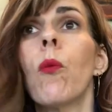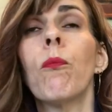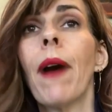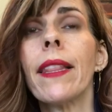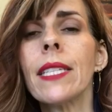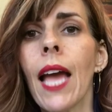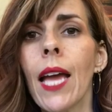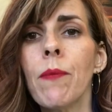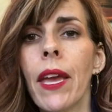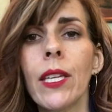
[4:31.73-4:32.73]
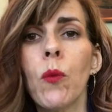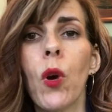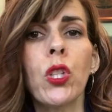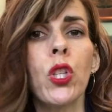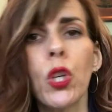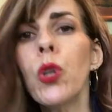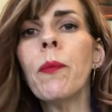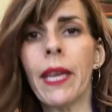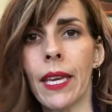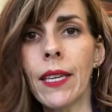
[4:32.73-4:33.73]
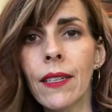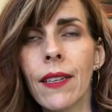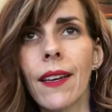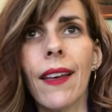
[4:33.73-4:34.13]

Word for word: by the time anyone knew me